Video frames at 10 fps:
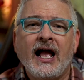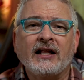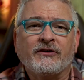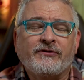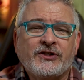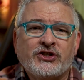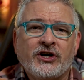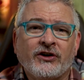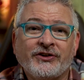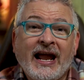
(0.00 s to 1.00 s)
Ella
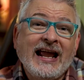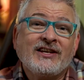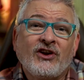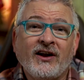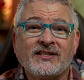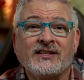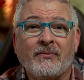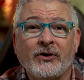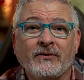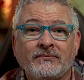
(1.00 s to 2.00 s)
Fitzgerald, and Donna
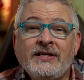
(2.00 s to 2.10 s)
Summer.